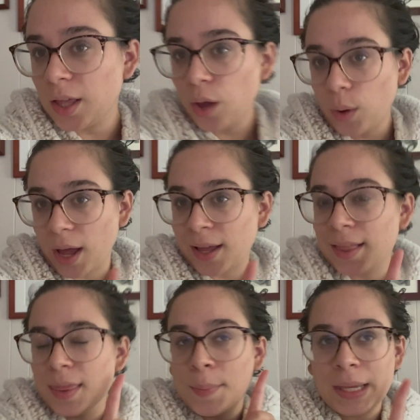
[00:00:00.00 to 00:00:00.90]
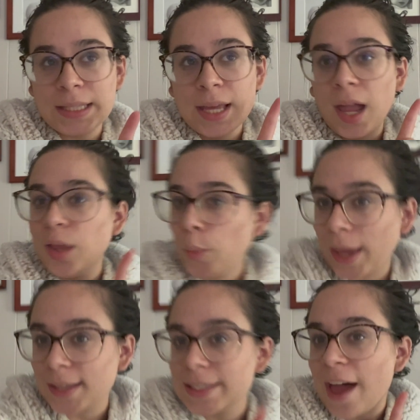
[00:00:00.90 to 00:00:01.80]
Okay, the pizza and
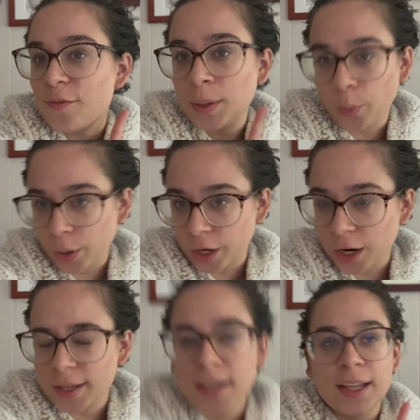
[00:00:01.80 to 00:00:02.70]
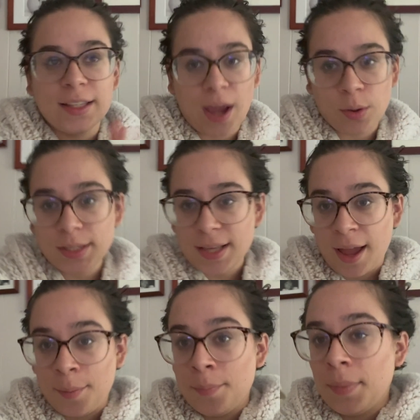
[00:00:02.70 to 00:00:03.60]
wings have been ordered. Now it is
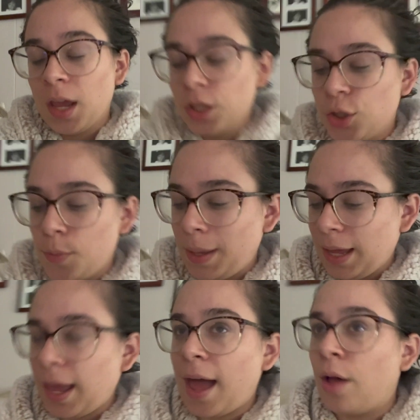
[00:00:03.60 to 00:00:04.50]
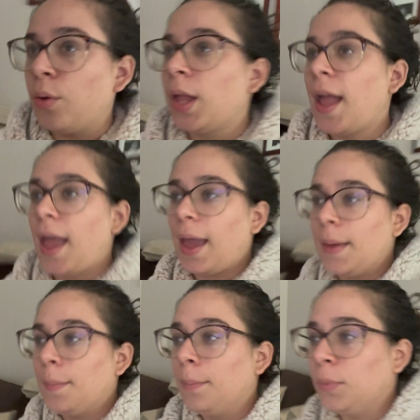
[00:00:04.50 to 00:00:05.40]
time to pick out a
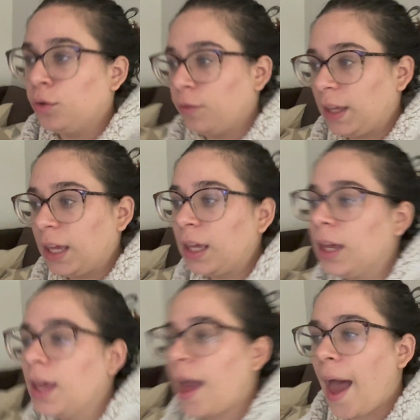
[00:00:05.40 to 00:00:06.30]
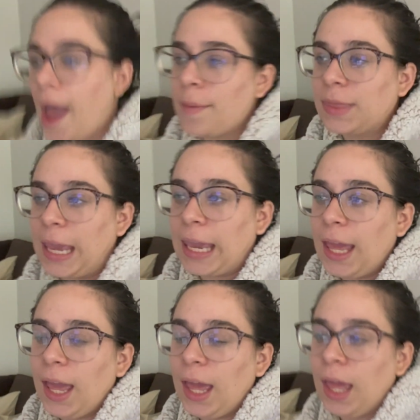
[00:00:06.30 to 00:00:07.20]
movie. I'm
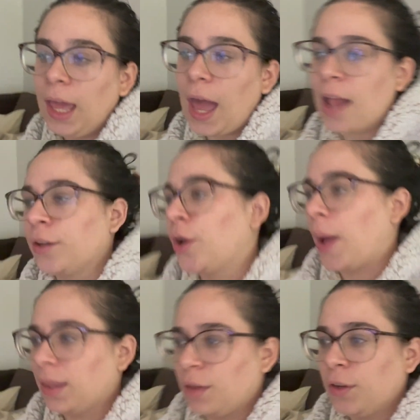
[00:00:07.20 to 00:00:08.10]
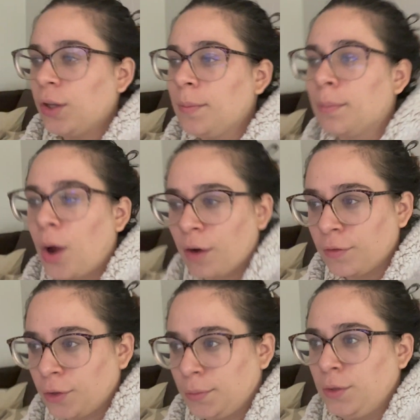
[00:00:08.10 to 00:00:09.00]
thinking, I don't know, I love a good
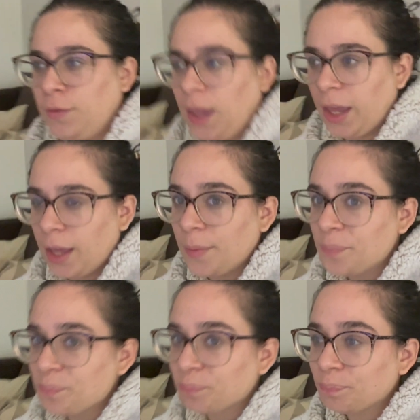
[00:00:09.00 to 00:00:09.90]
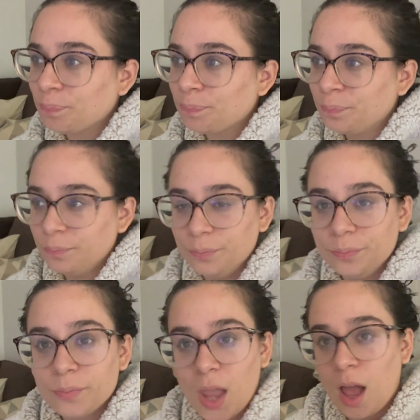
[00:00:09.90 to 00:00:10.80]
Marvel movie.
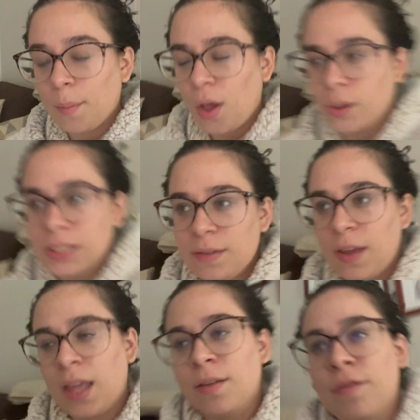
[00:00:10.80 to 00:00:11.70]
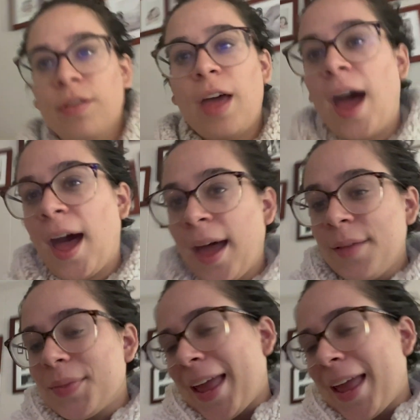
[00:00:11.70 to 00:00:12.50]
I'm always a fan of that.